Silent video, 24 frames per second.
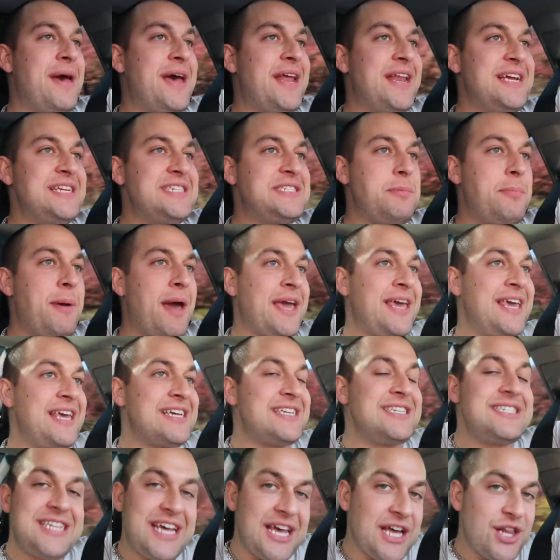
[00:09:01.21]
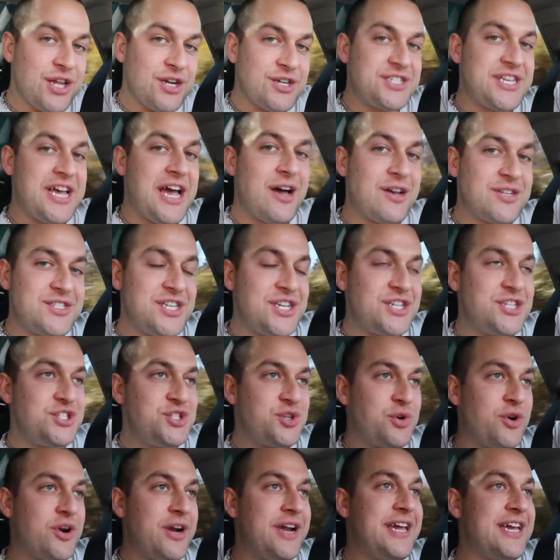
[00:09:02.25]
heading to Becky and Taylor's house and
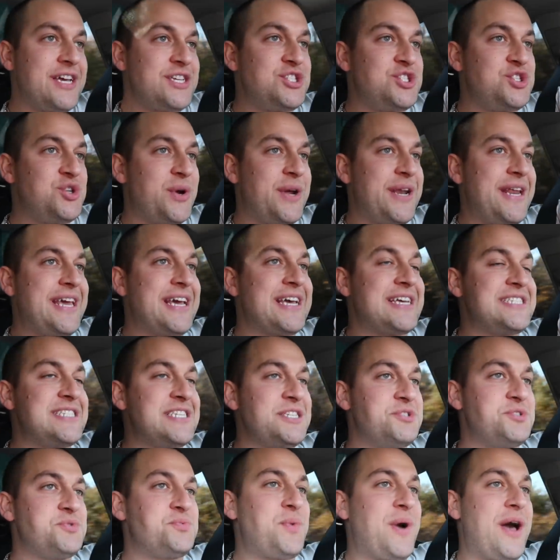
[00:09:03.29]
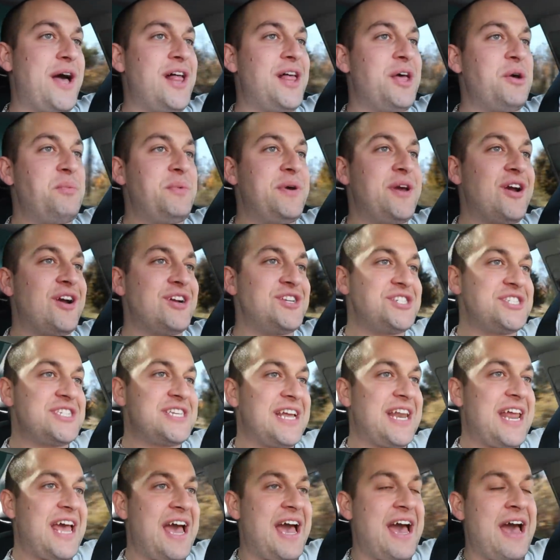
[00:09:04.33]
Dory is joining us as well and we are just
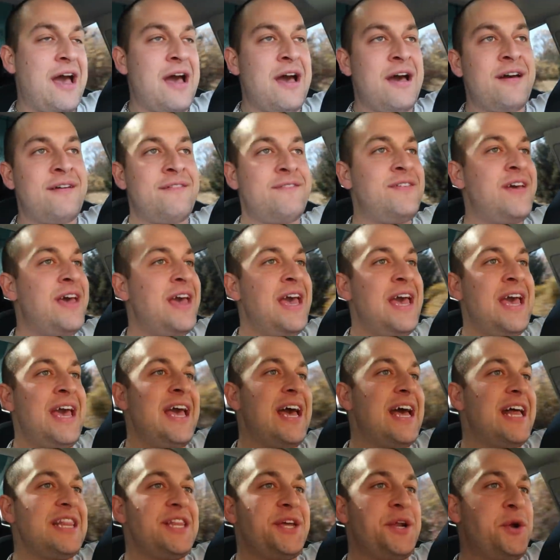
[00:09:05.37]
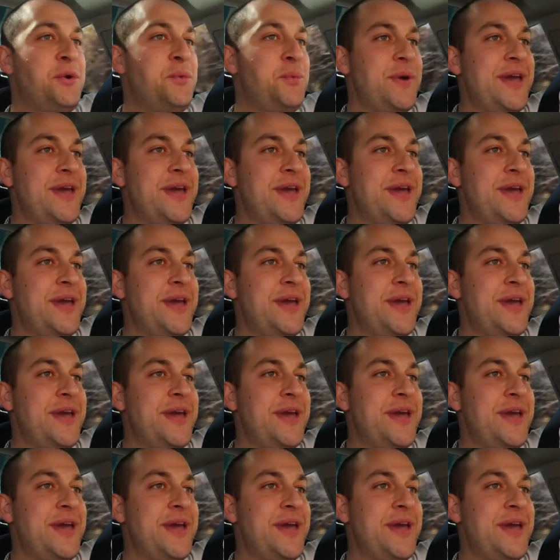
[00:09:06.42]
gonna have a little